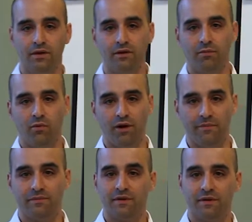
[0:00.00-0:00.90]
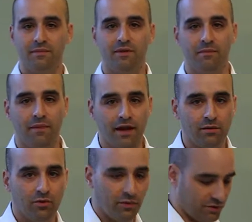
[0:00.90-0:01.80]
Number one, be
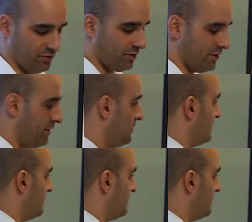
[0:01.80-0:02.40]
impeccable with your word.